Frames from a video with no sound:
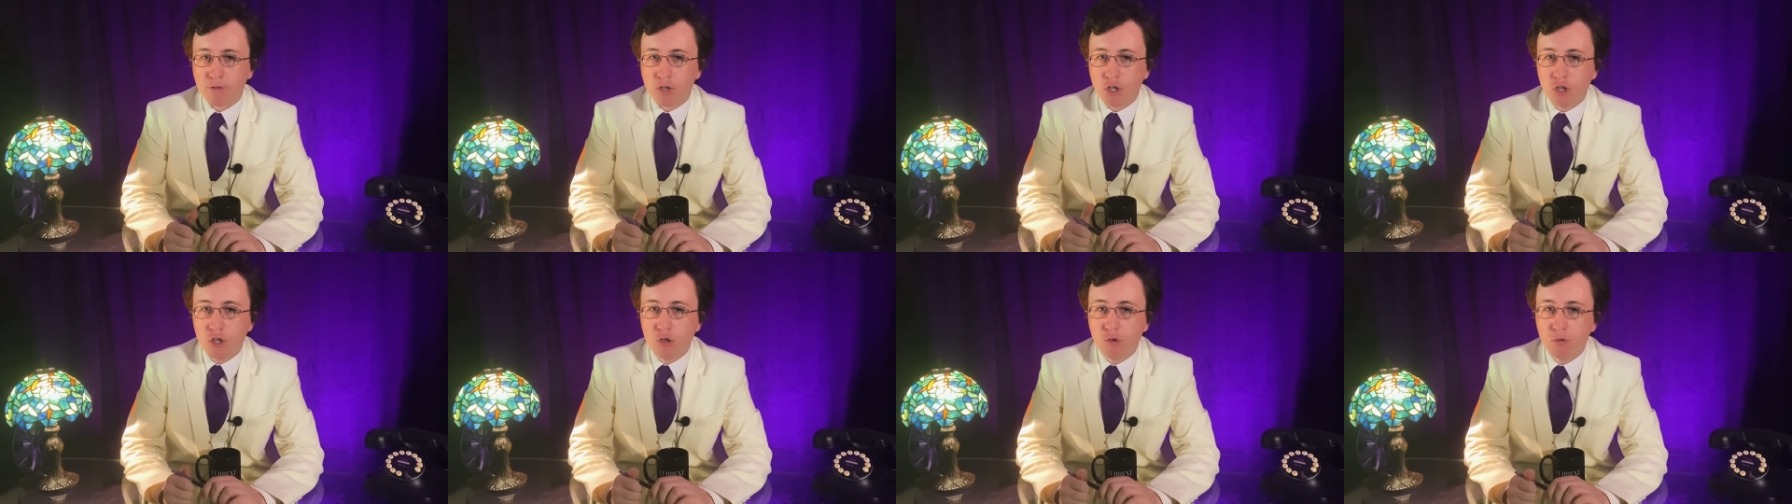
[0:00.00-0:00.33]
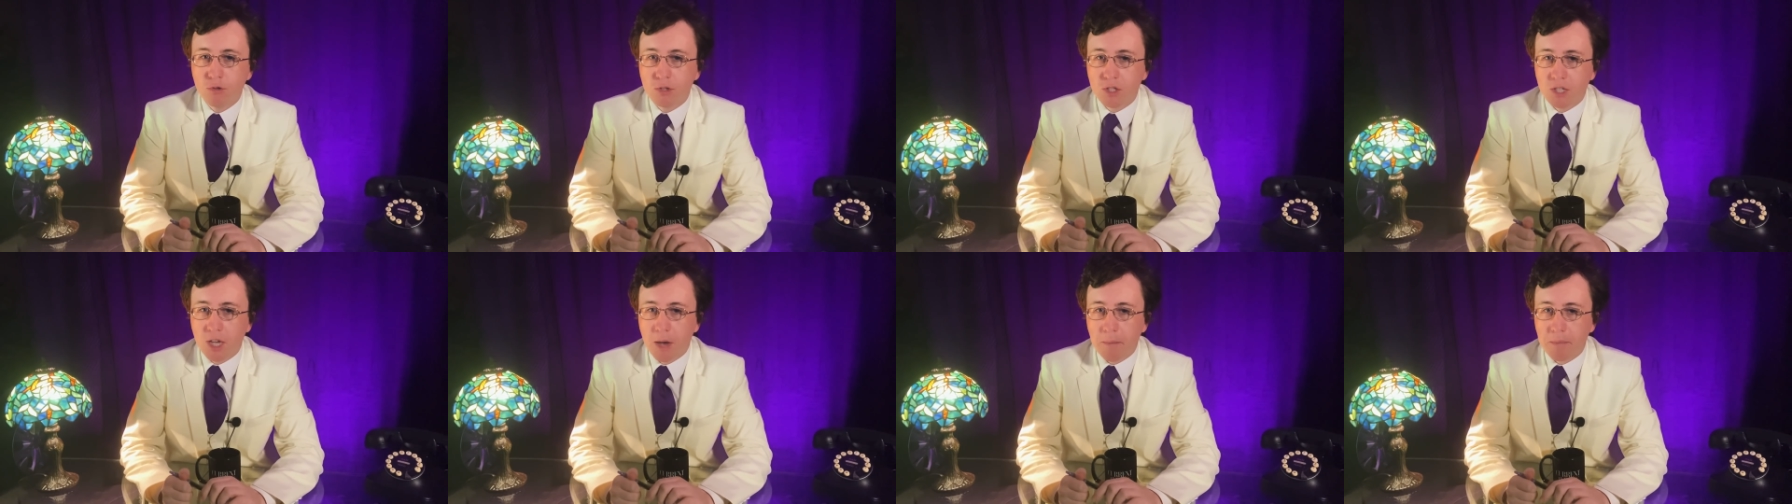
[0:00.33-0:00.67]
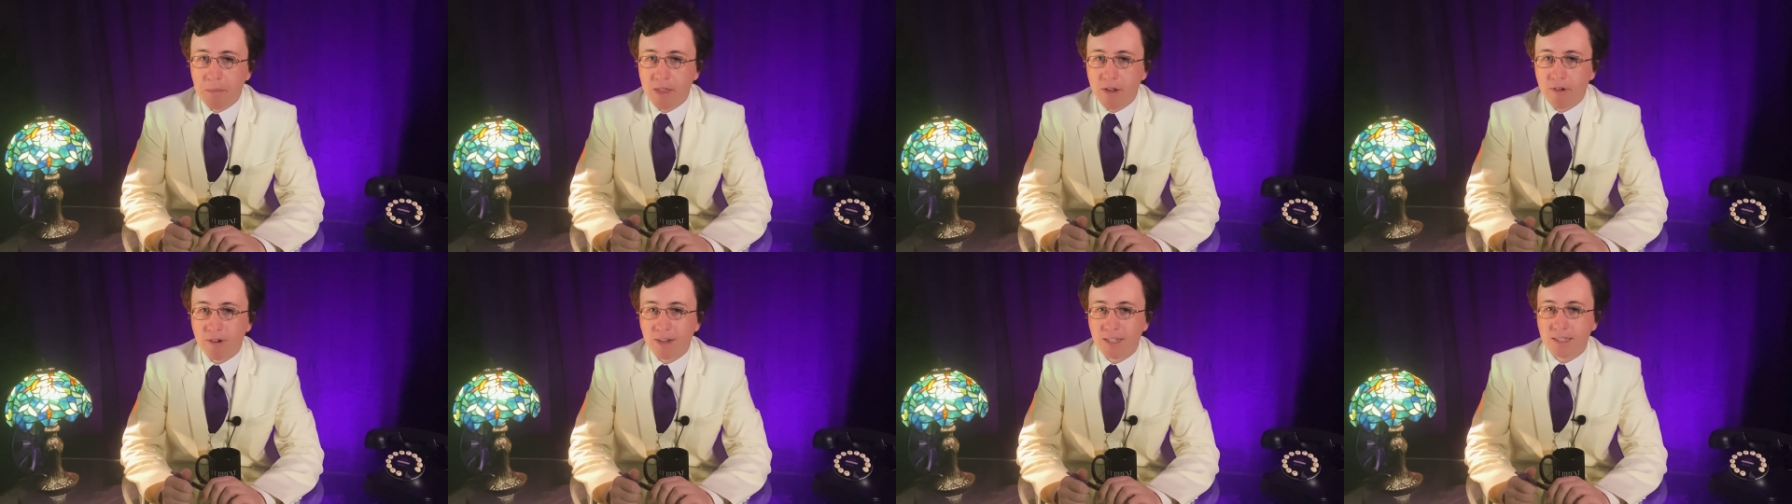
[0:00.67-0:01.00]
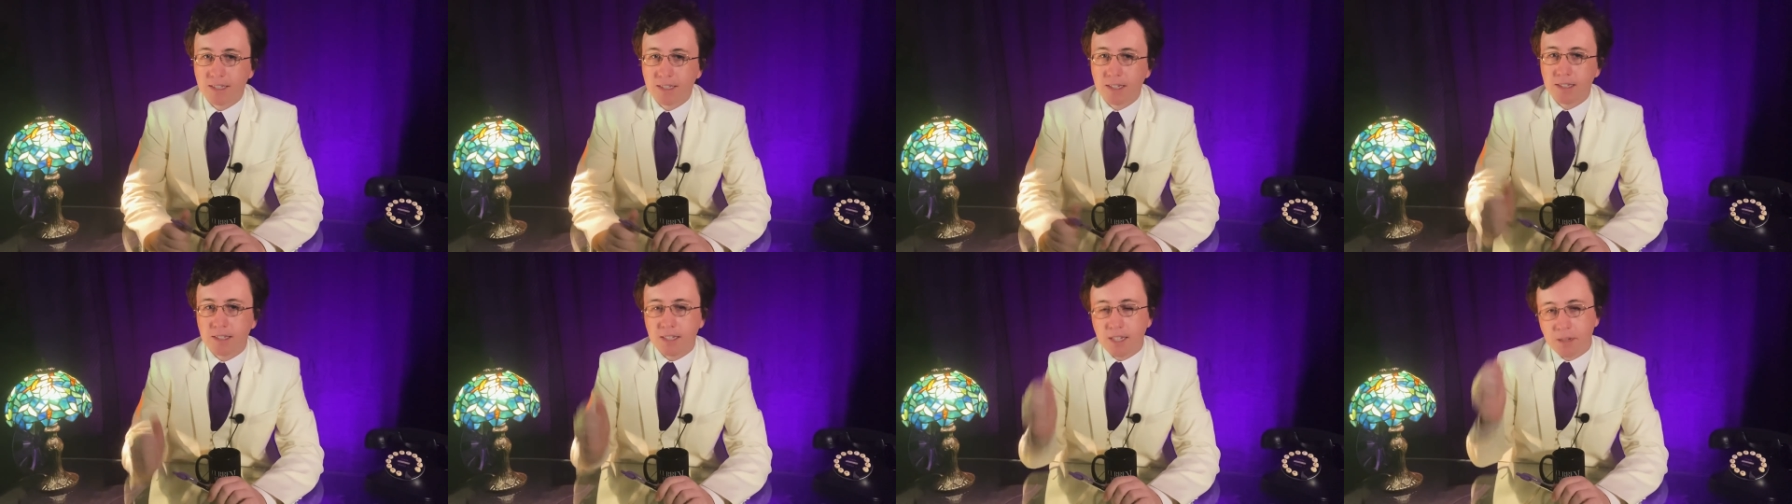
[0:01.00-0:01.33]
to use up their
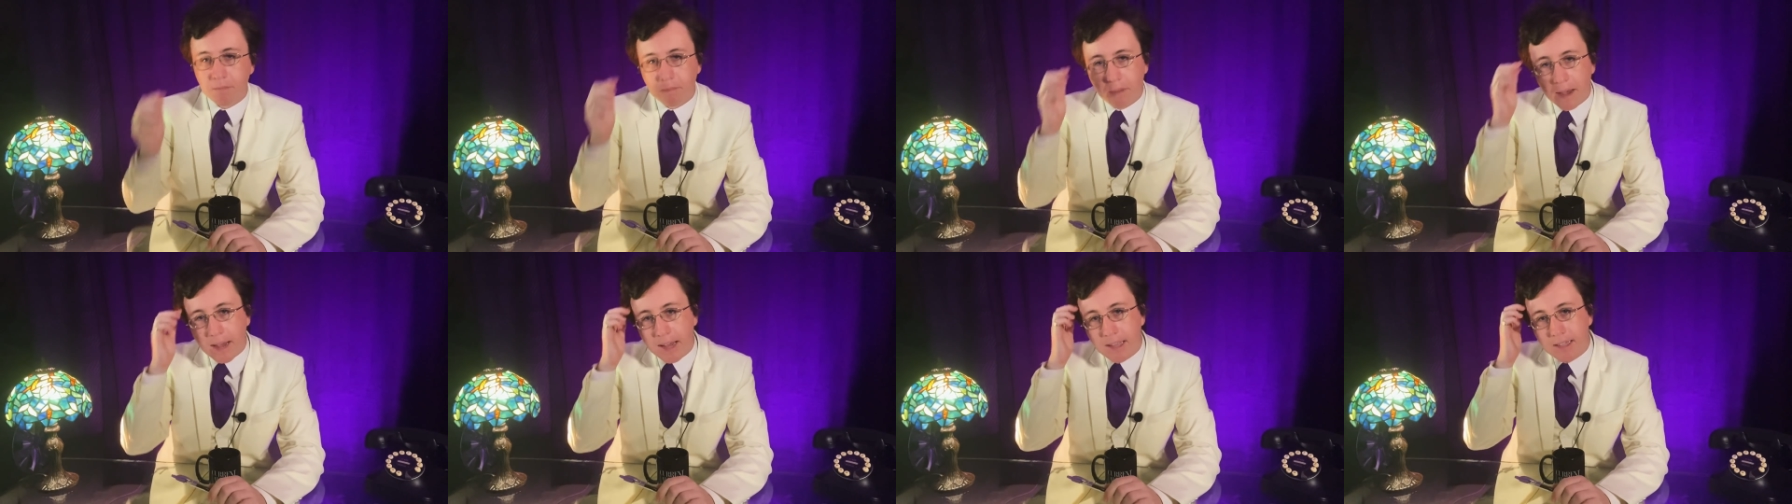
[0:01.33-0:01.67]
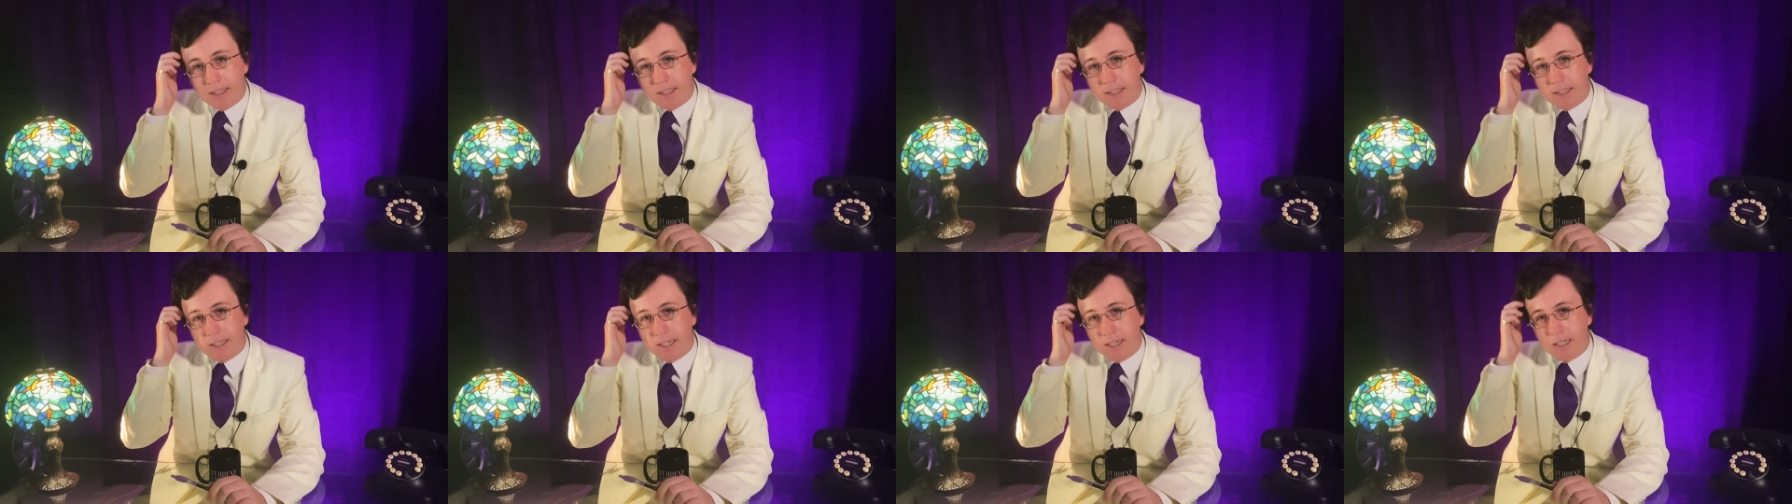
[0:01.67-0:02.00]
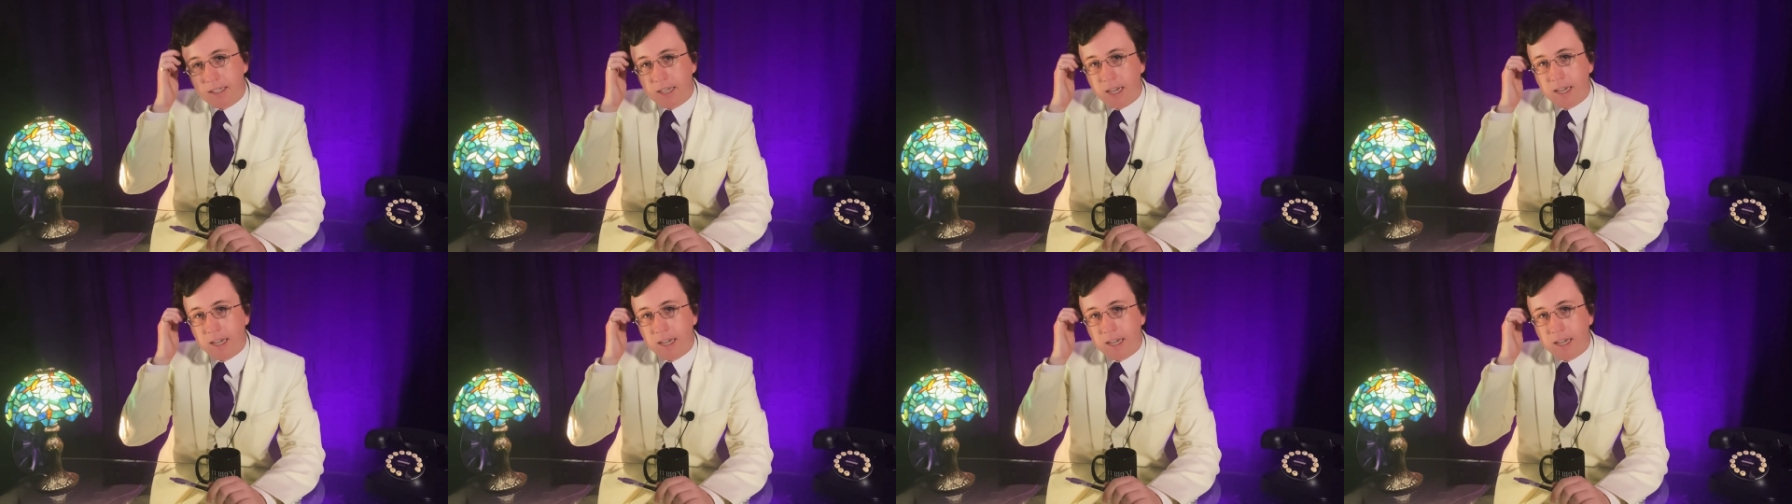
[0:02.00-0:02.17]
existing paid sick